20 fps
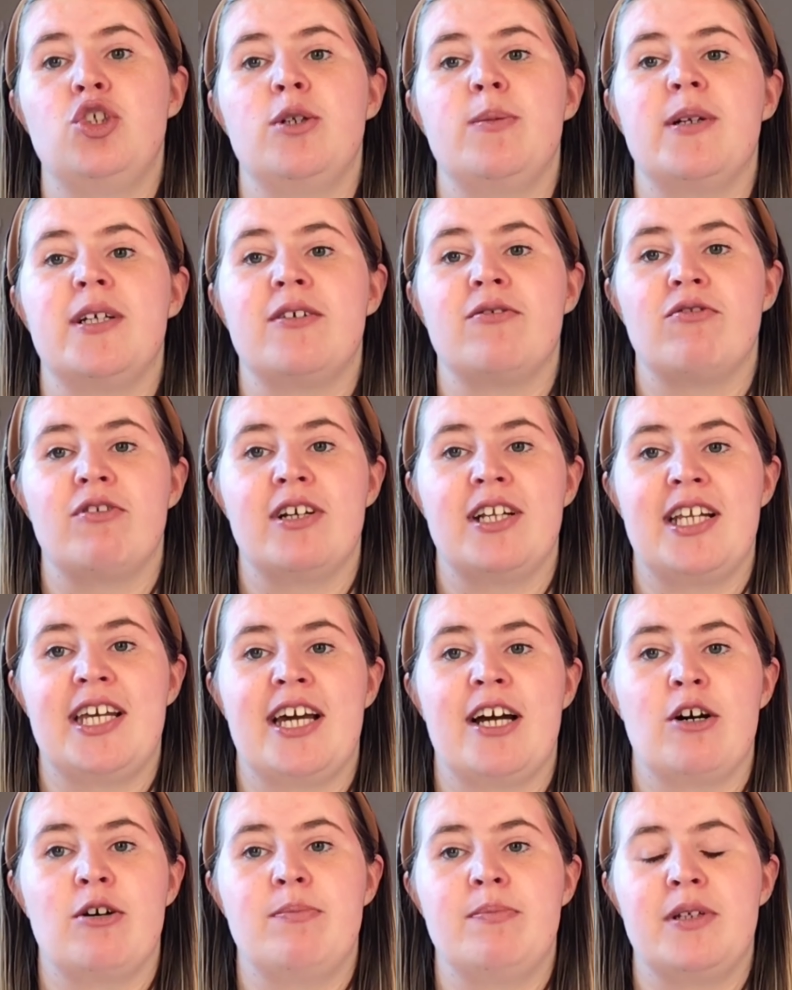has really
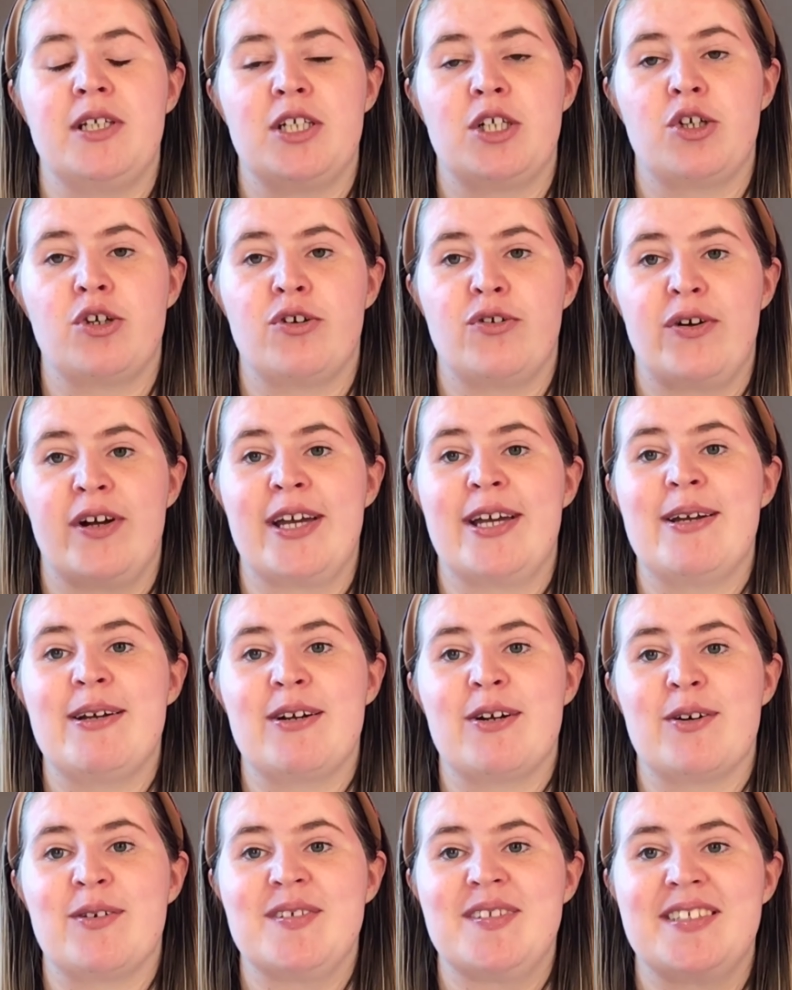helped me create
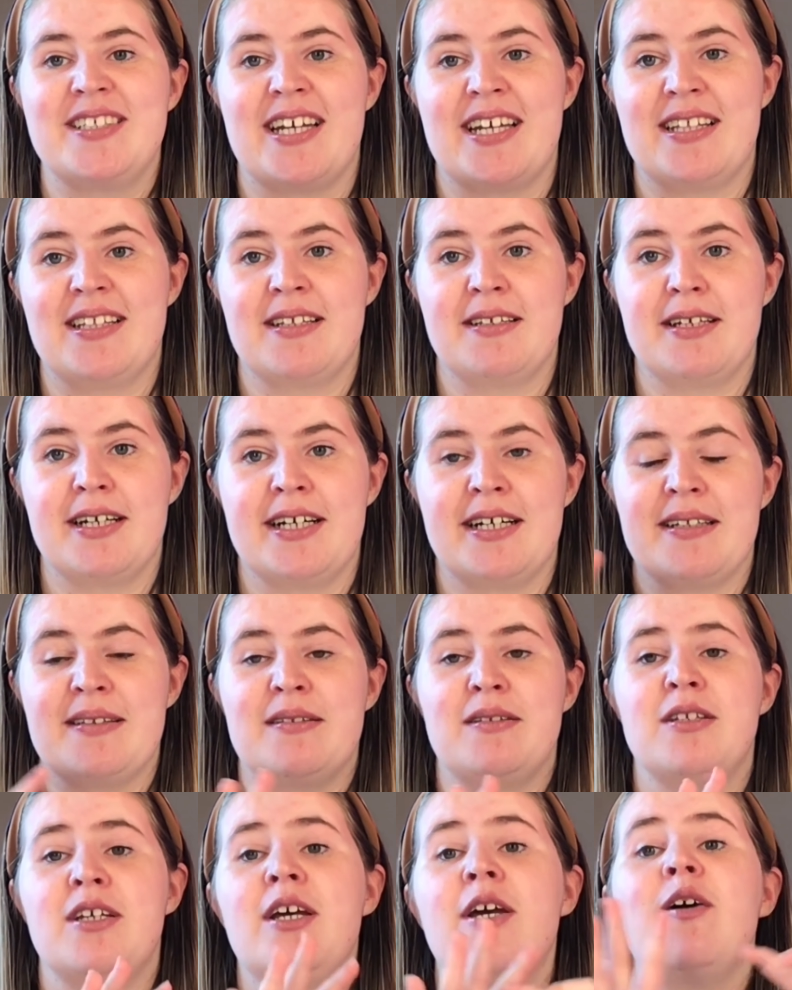content and
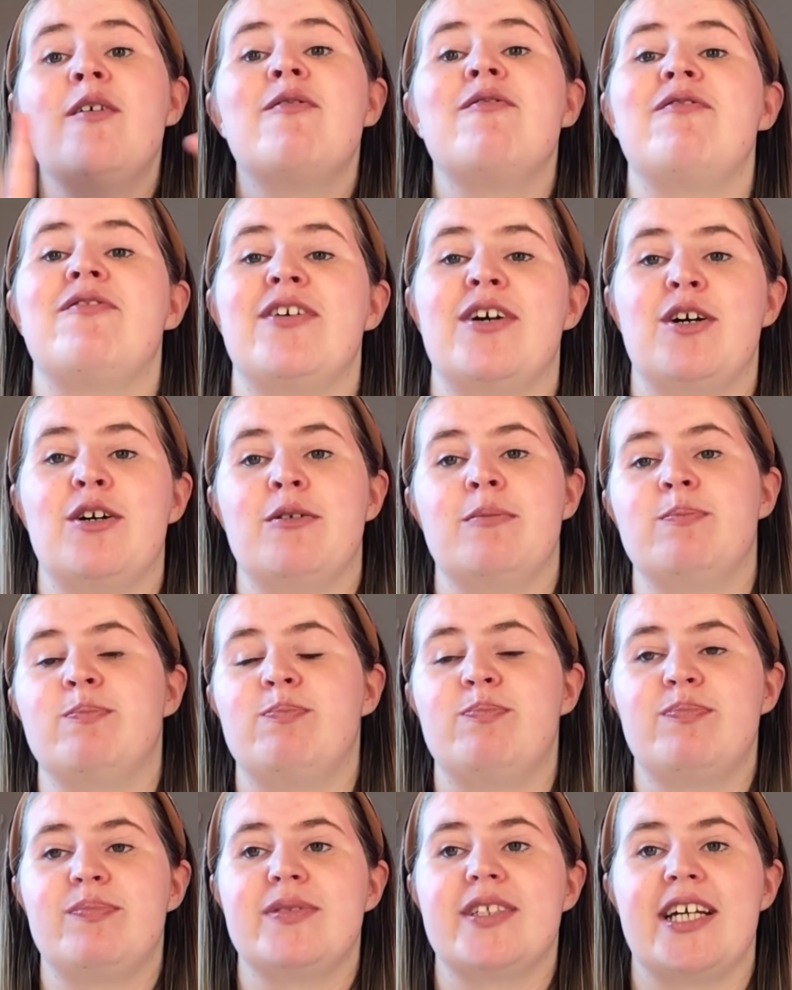film
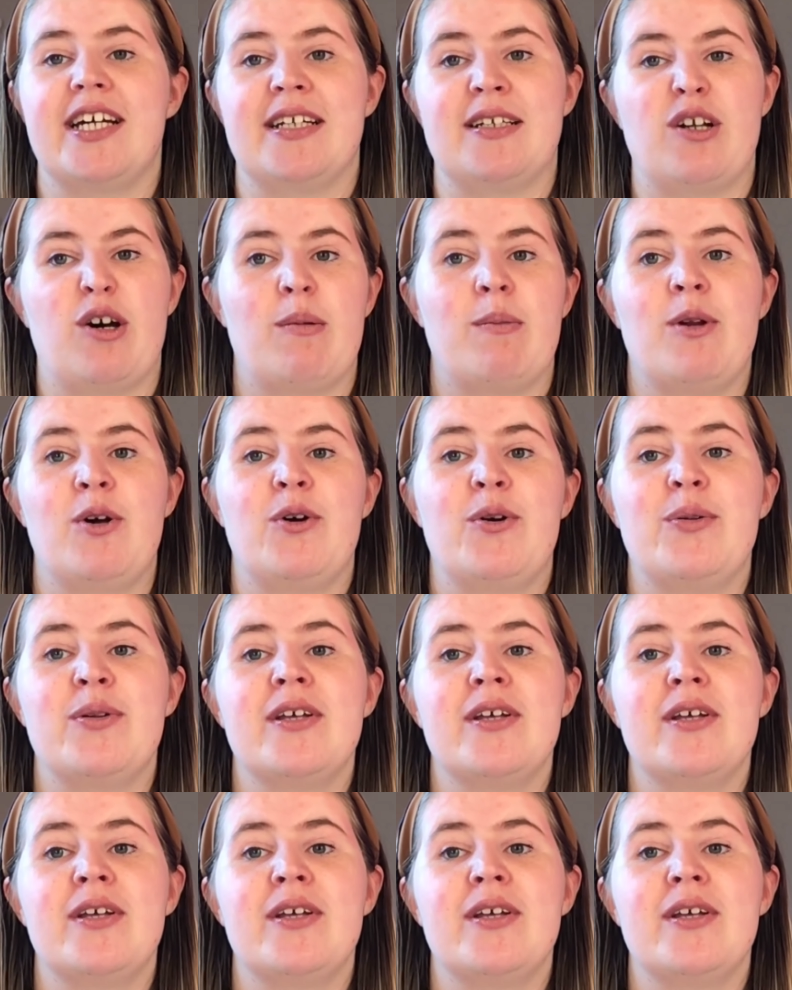and upload